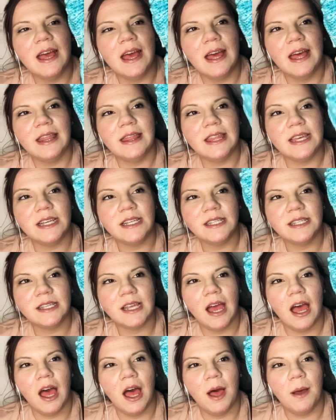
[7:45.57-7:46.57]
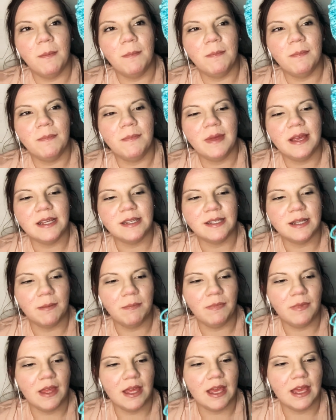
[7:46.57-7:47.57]
this is
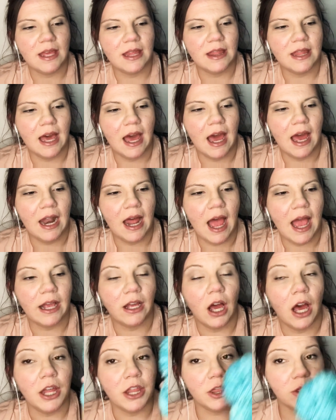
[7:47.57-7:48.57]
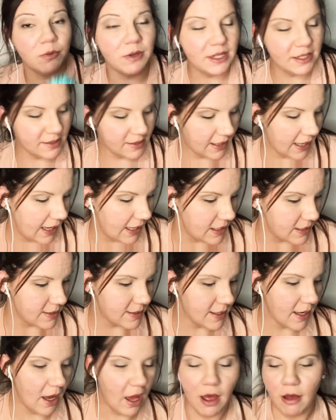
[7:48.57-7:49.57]
something that I got 3 skeins
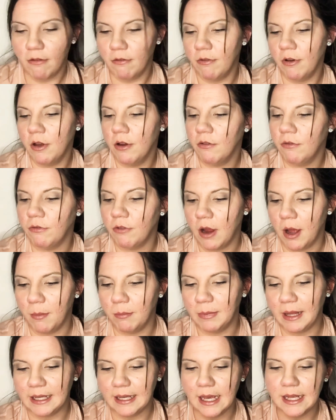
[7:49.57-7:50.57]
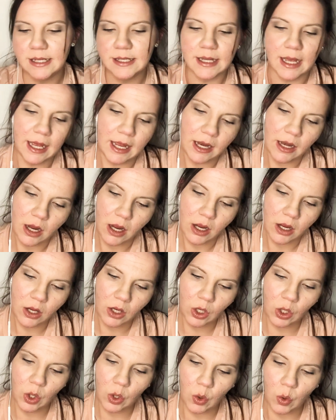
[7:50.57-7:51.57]
of from, like I said,
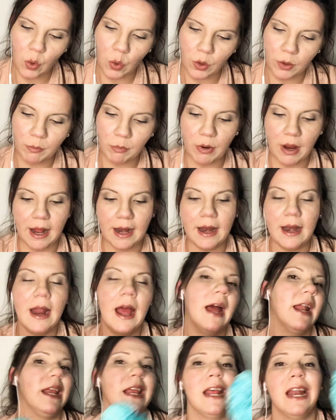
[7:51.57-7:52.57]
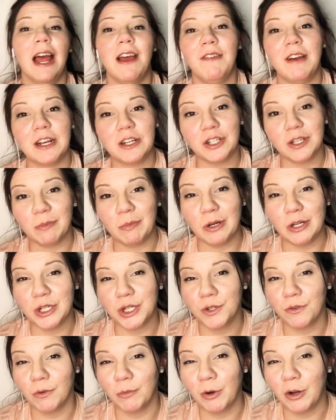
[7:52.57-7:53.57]
Cornbread and Honey, and I've actually
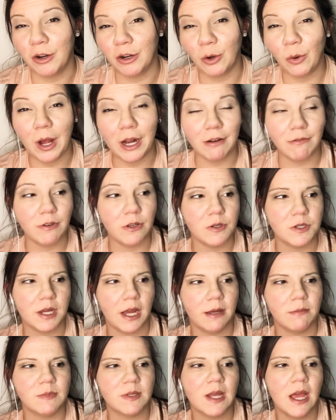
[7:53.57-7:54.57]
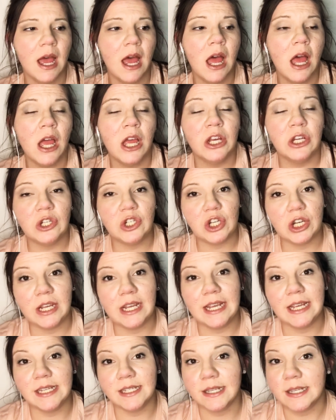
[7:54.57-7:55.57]
purchased from her quite a few times.
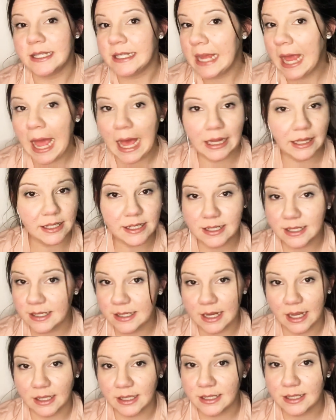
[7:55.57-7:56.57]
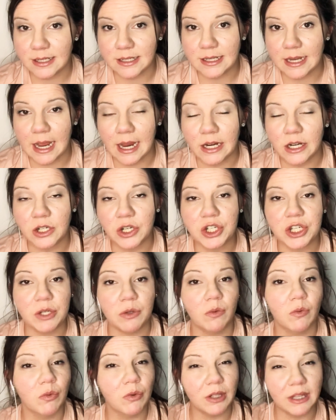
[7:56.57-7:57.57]
She is a talented, talented dyer. She
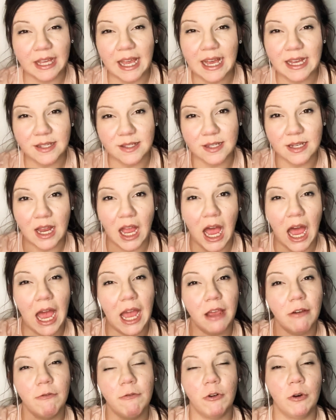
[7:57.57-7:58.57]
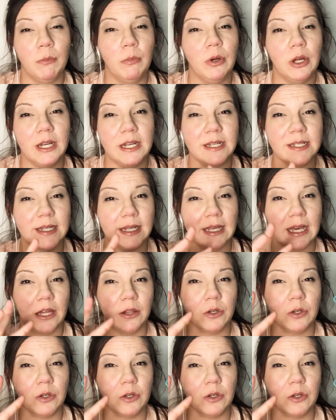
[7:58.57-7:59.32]
really has an eye for putting together